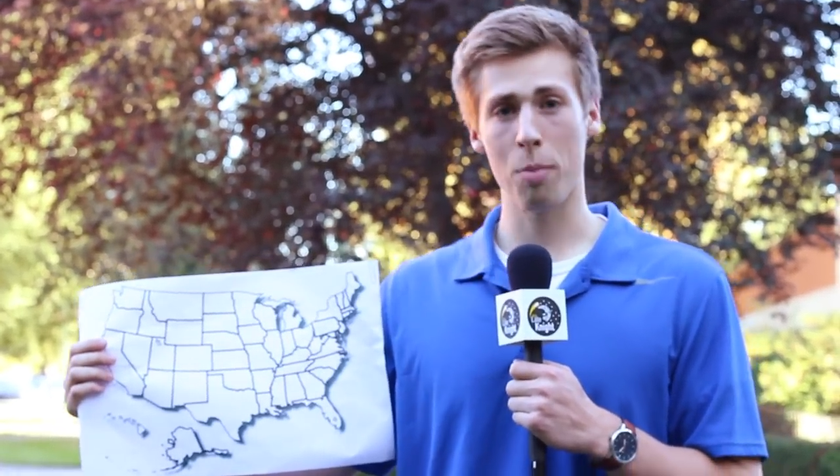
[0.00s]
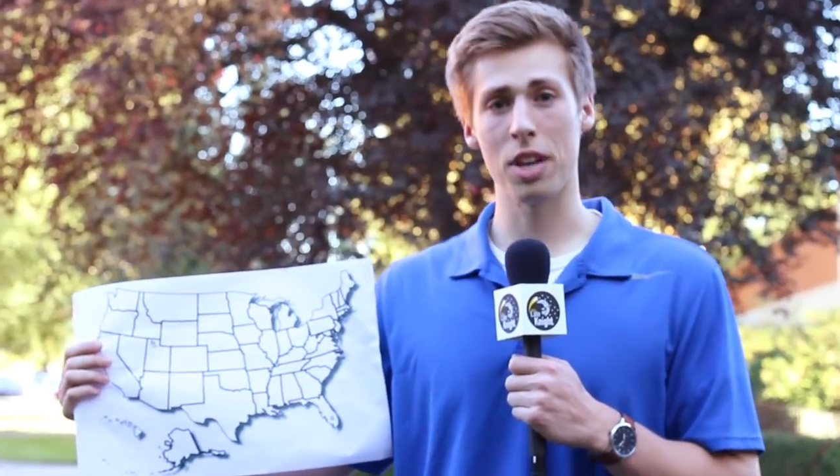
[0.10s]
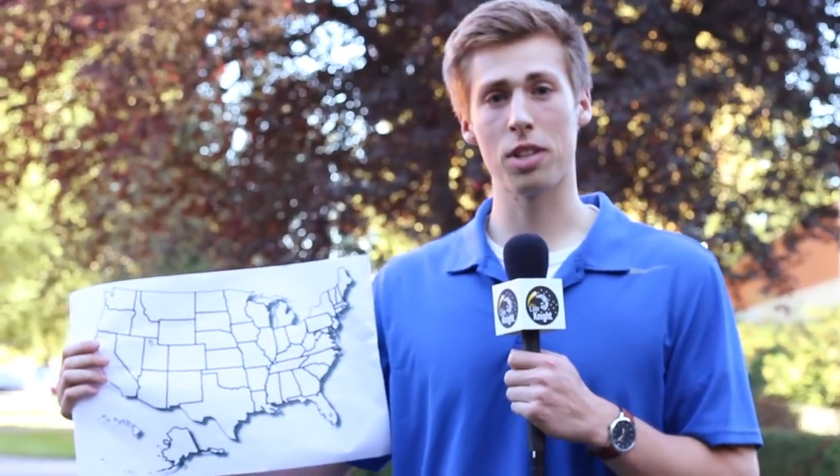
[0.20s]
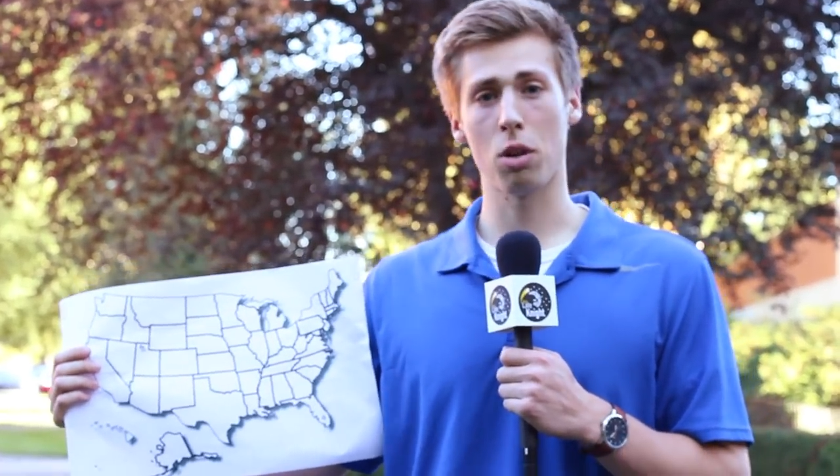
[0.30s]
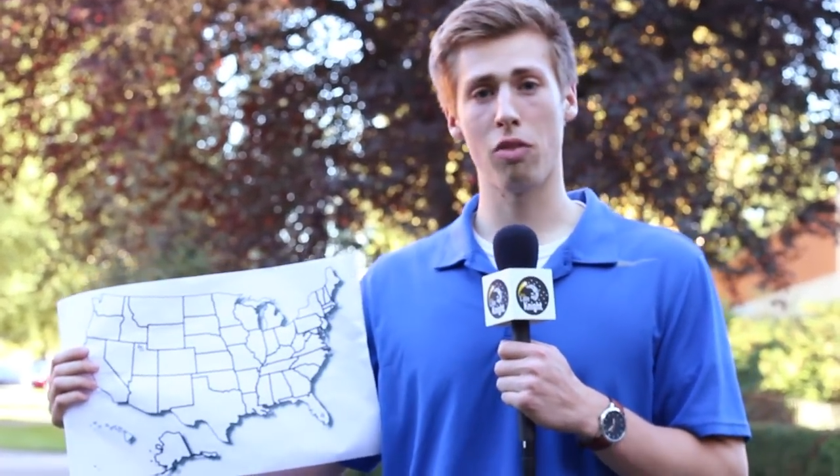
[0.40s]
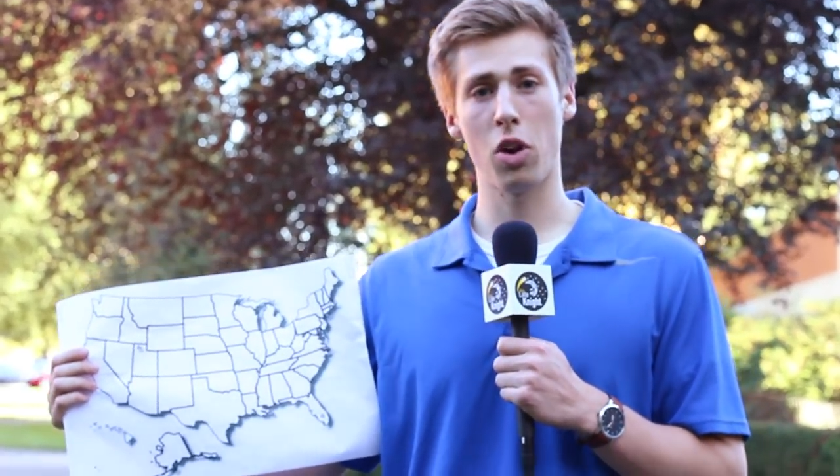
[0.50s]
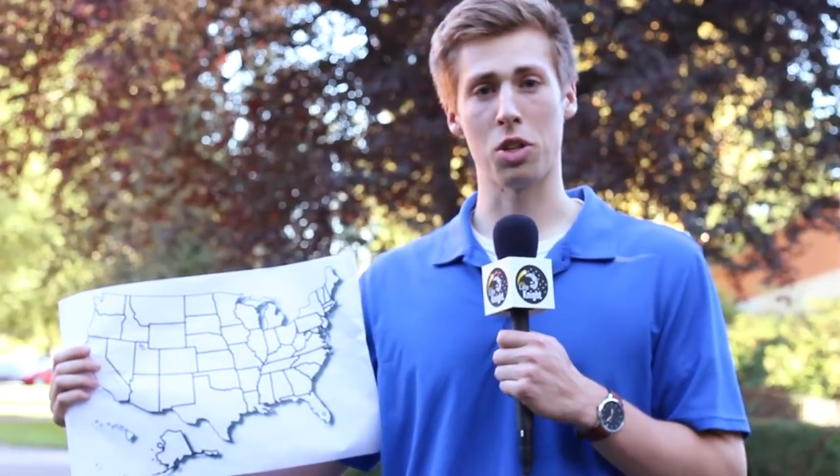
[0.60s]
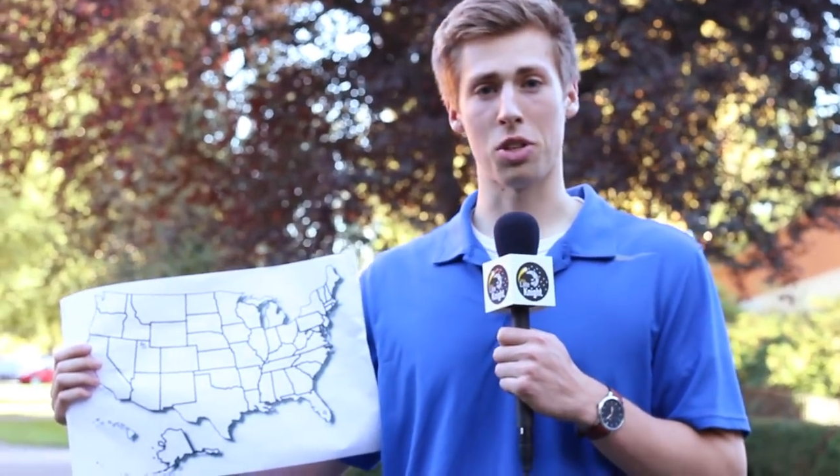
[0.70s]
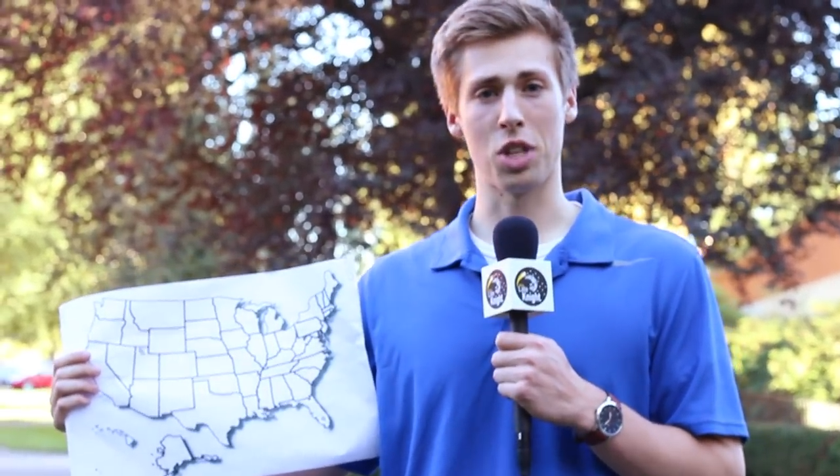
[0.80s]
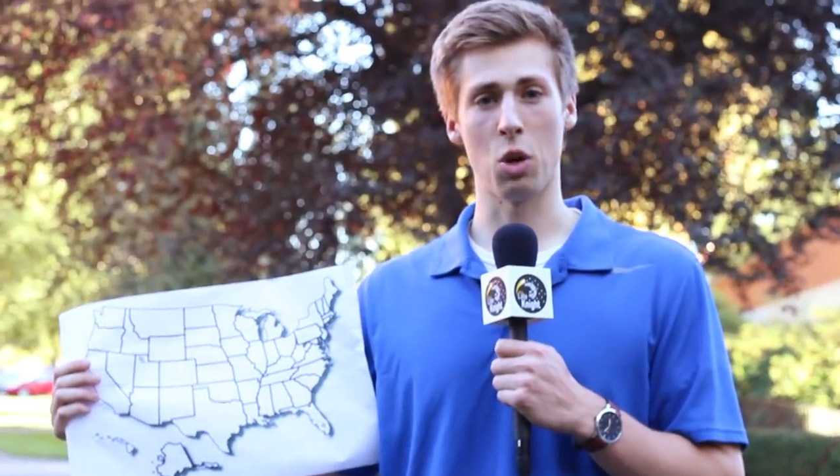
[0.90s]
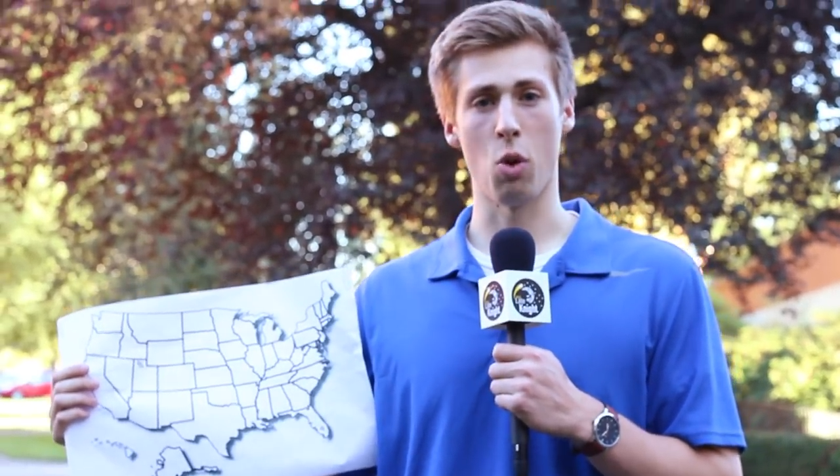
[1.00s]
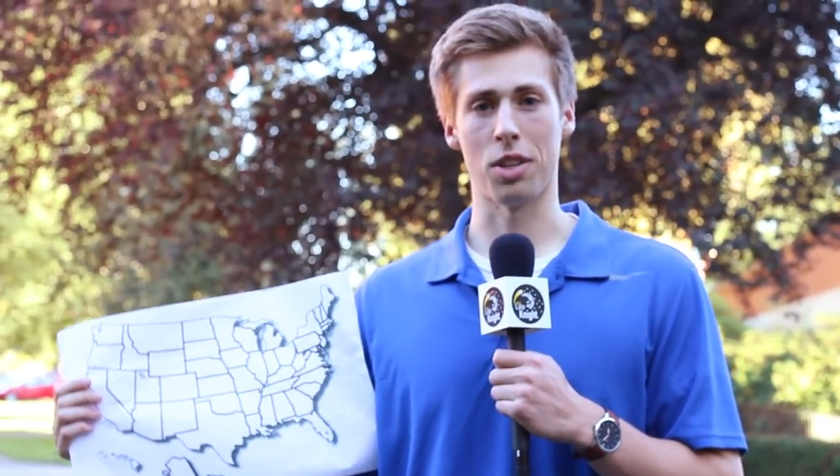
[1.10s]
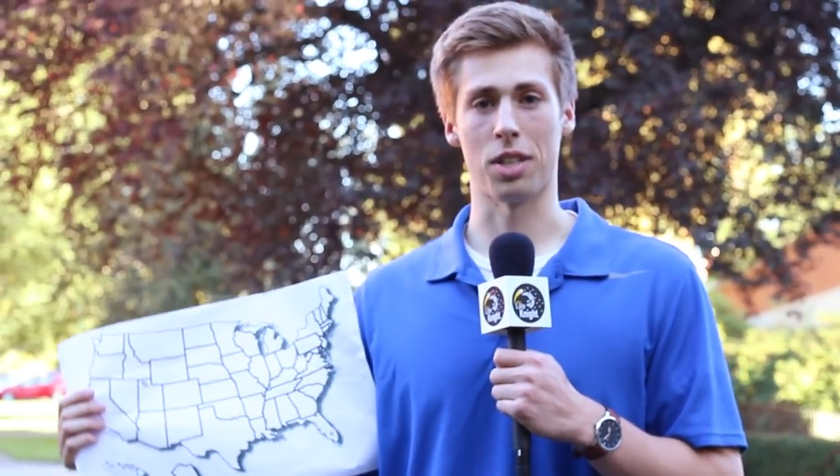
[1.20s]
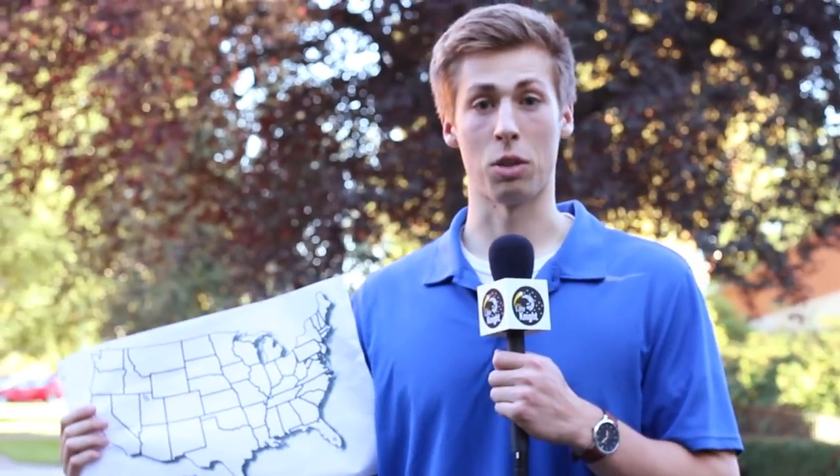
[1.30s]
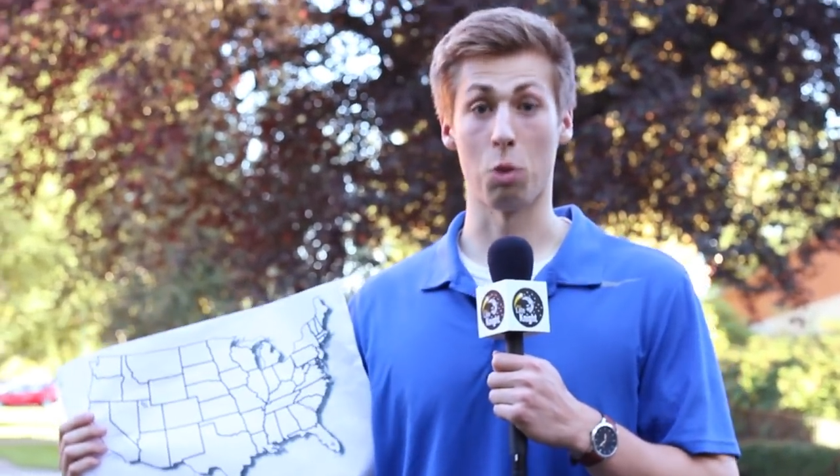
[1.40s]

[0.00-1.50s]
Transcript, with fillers: Minnesota viewers are still watching.